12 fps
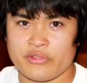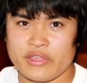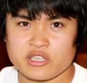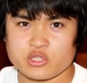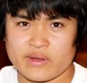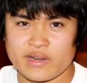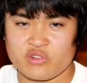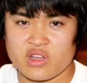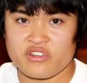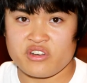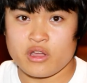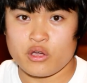Nicolas Winding
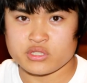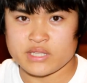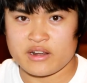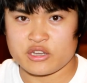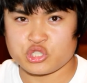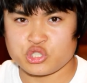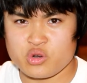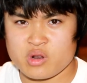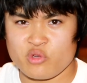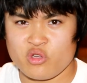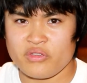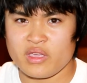Refn knows how to shoot a
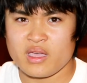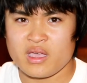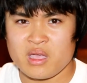movie.